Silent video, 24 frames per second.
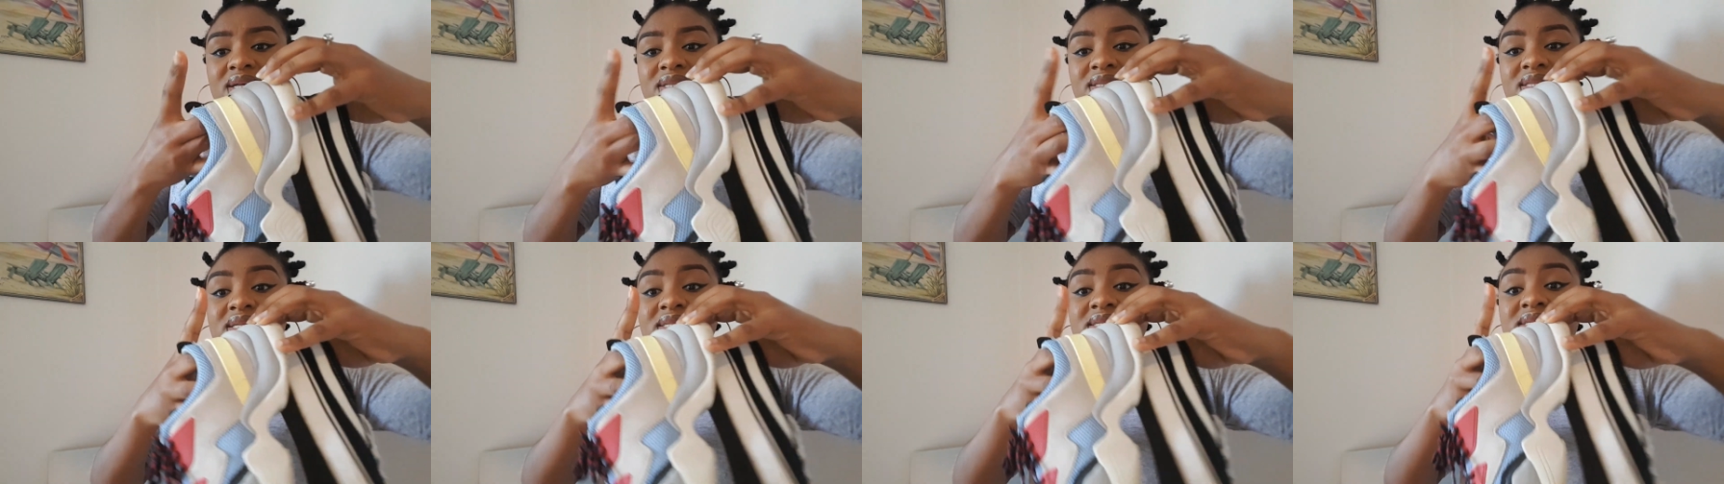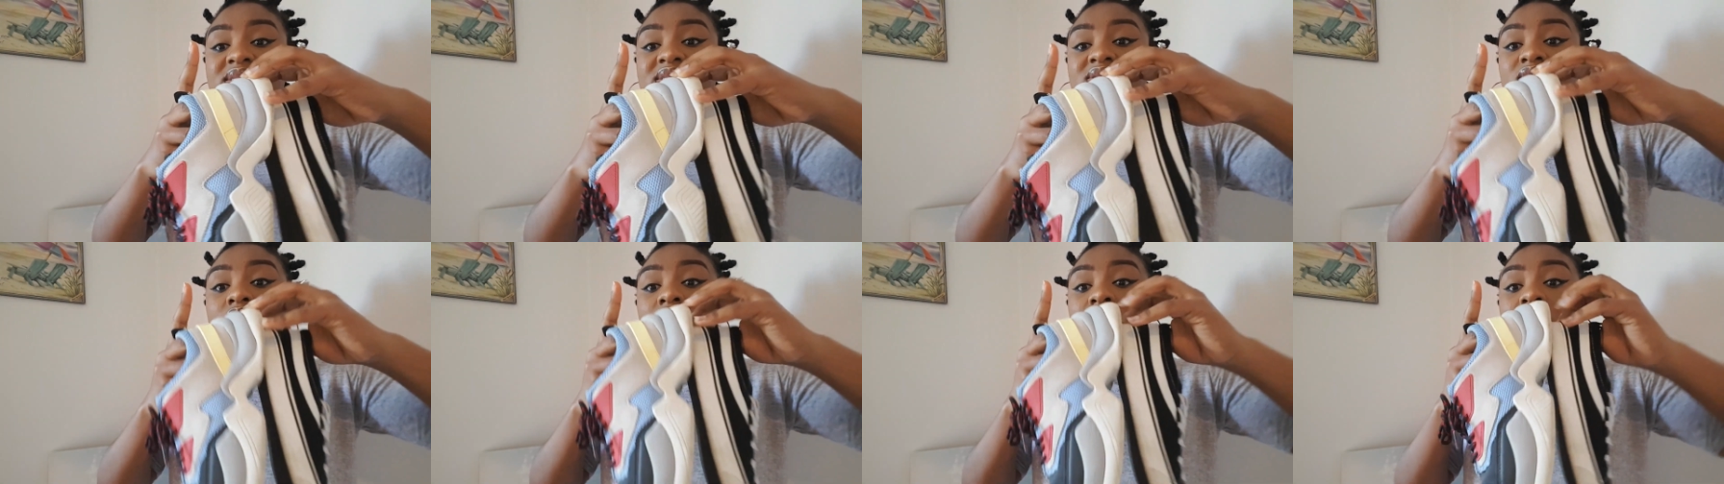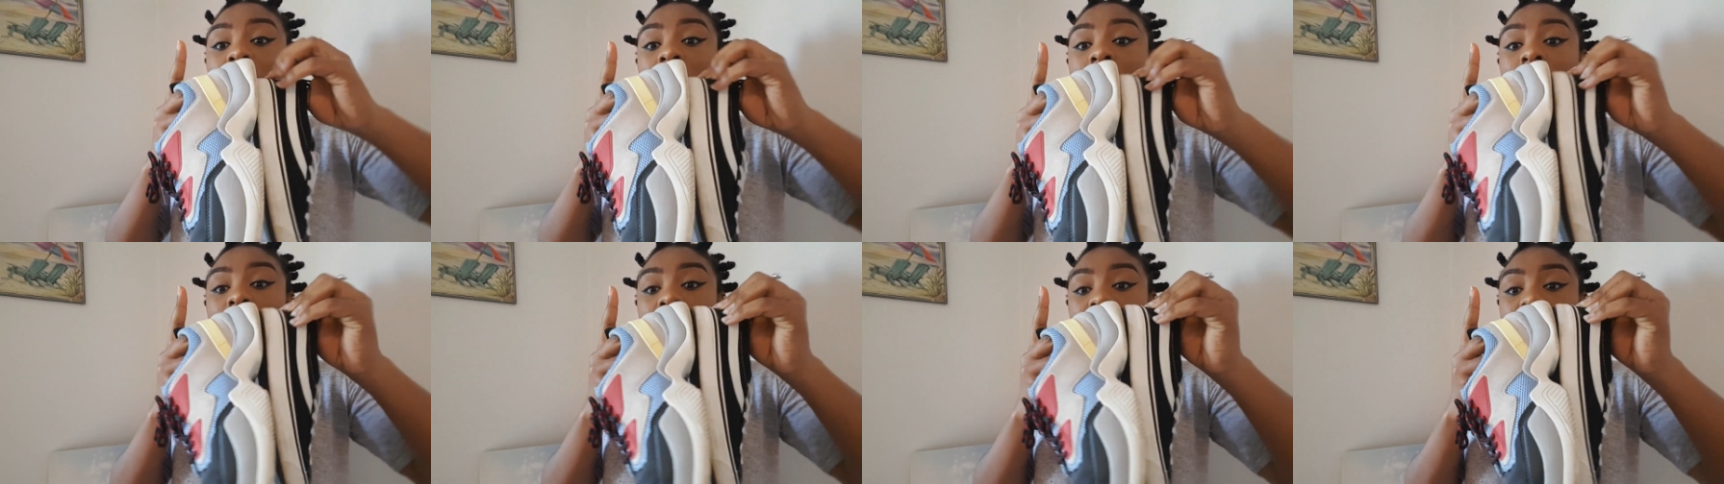This is
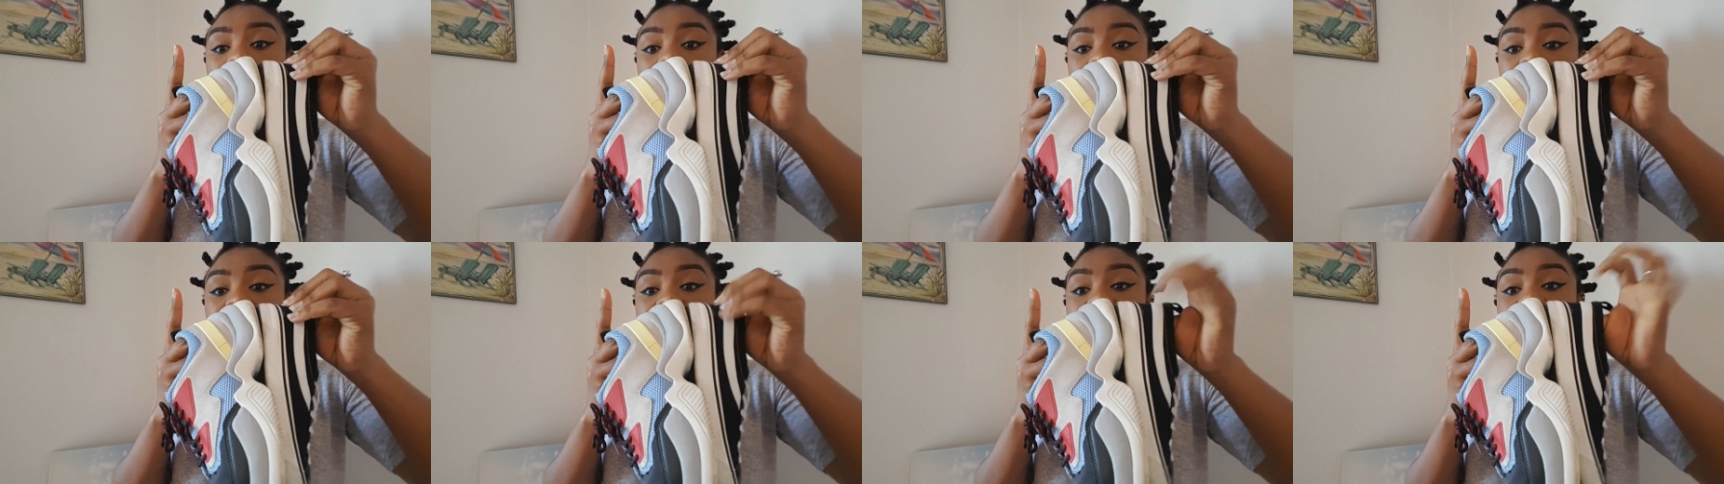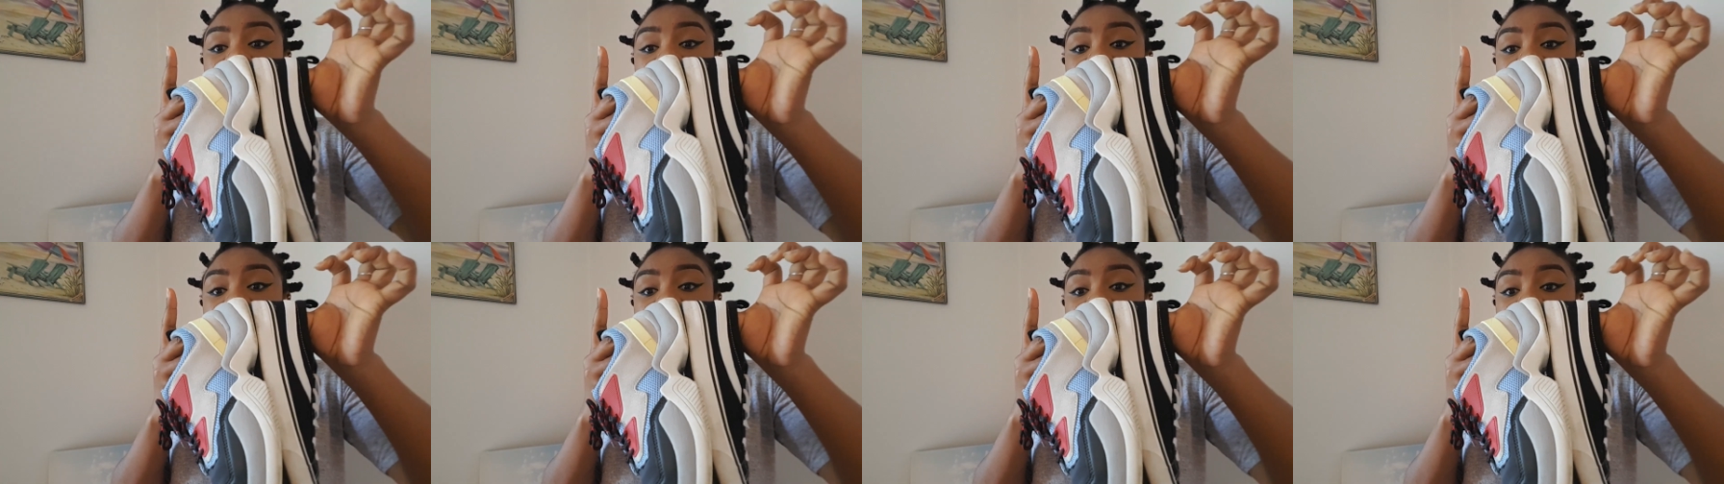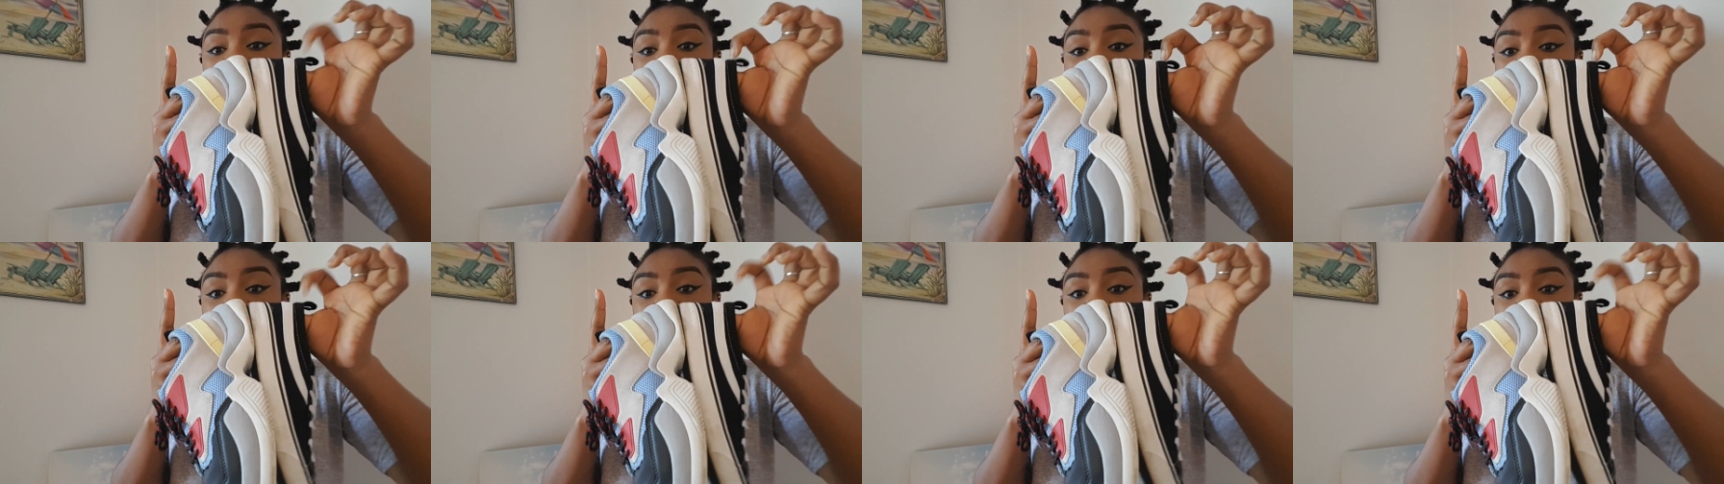not cloth. This is
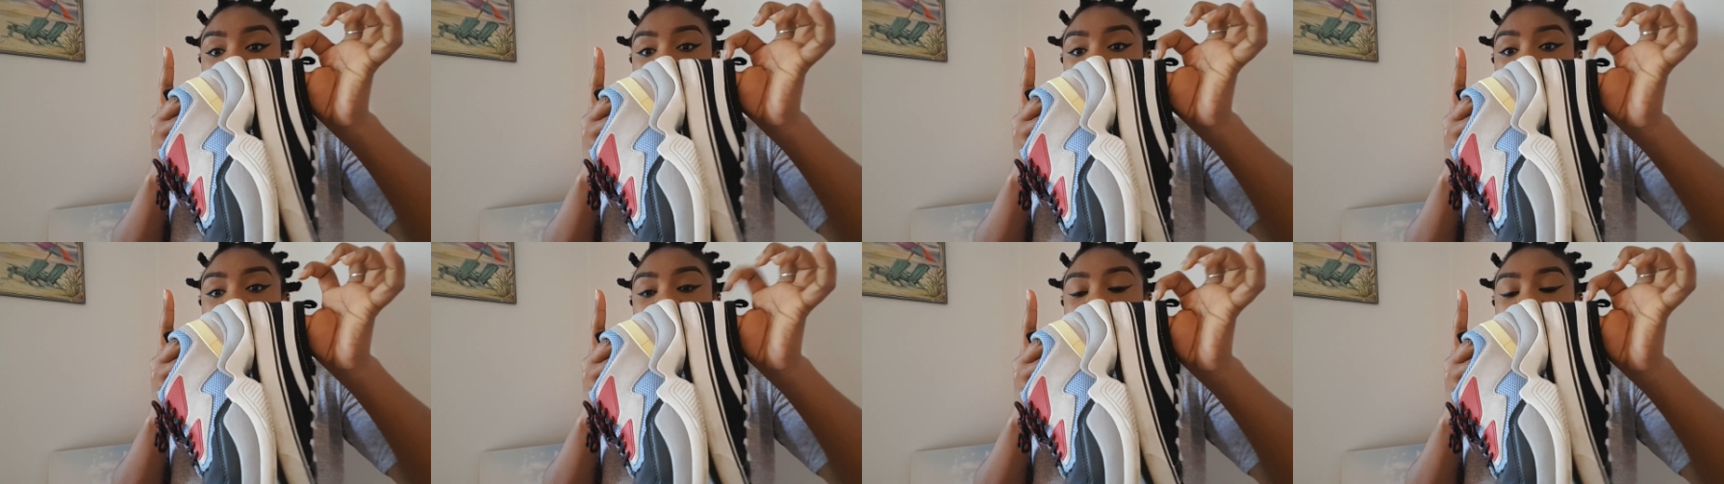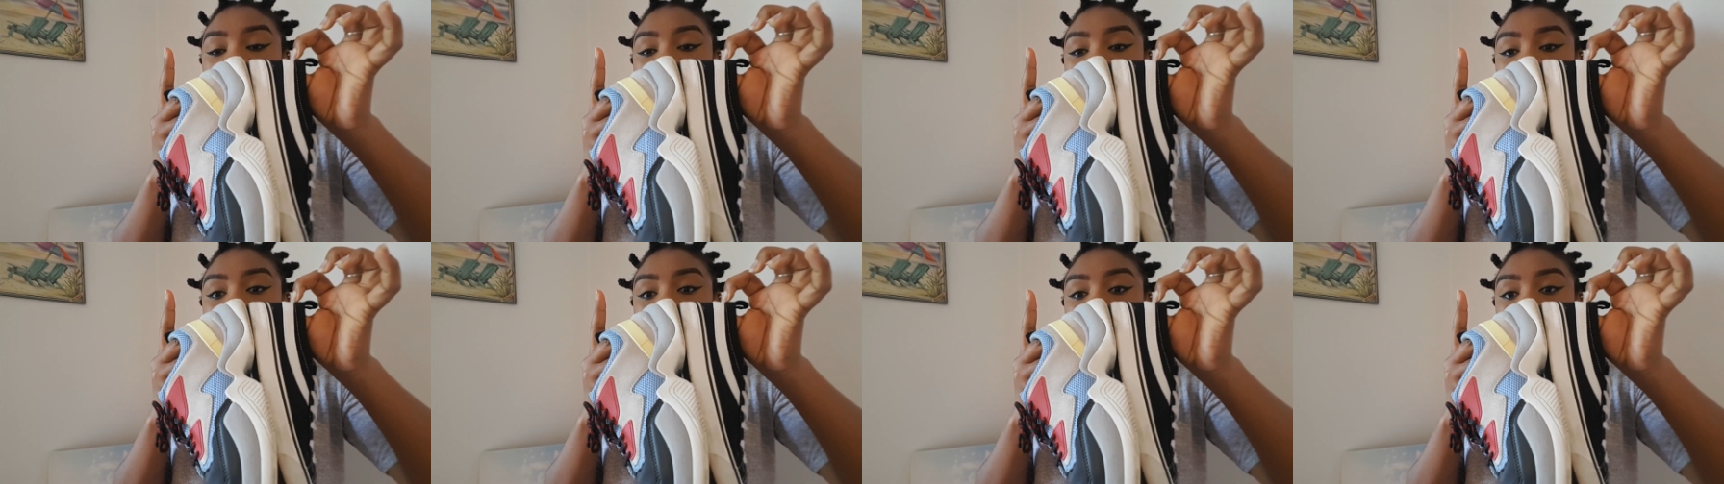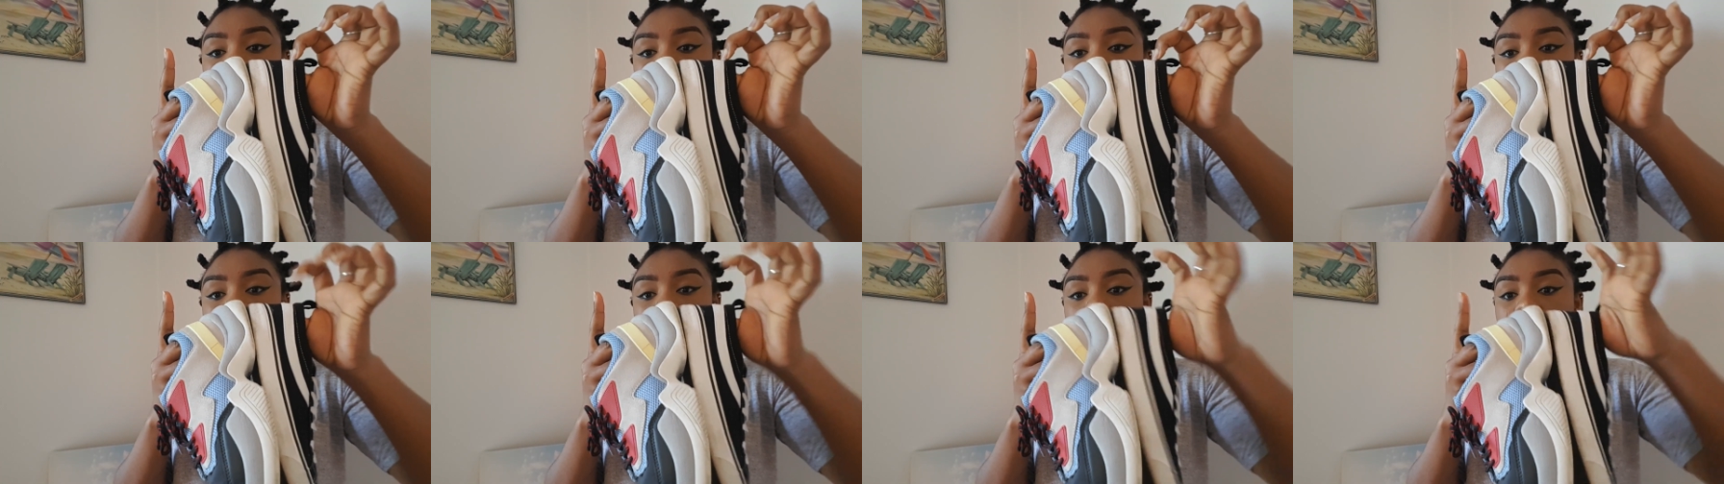a jean-like
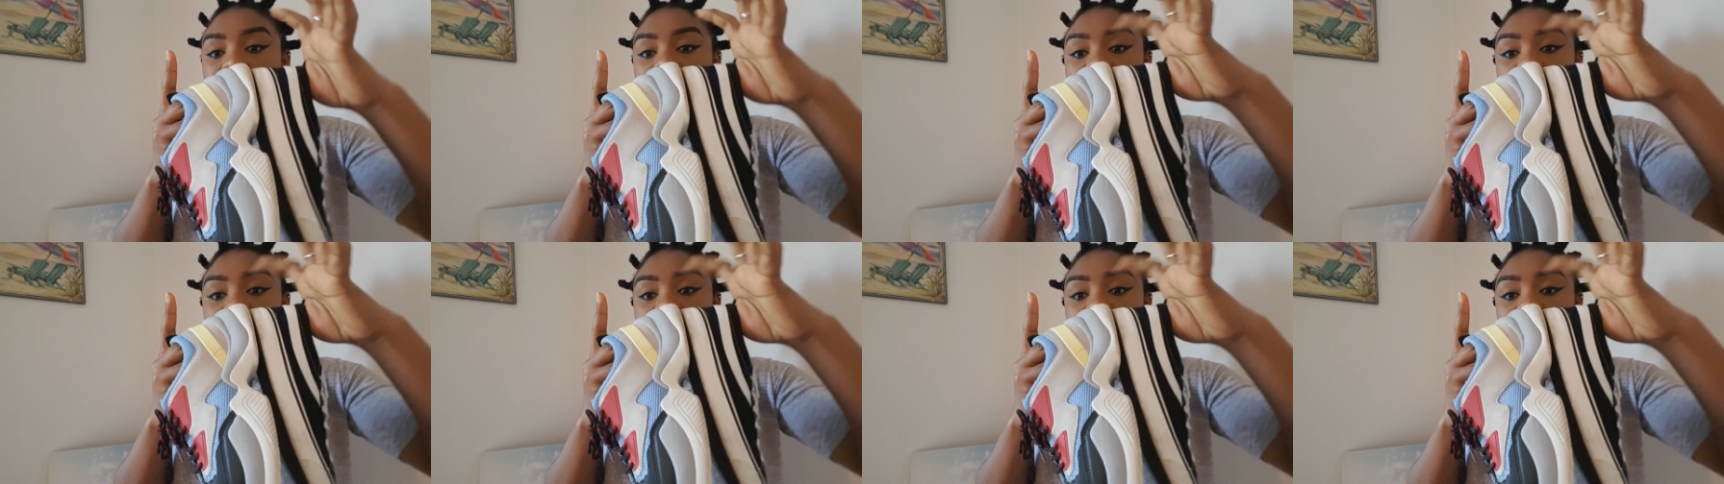cloth.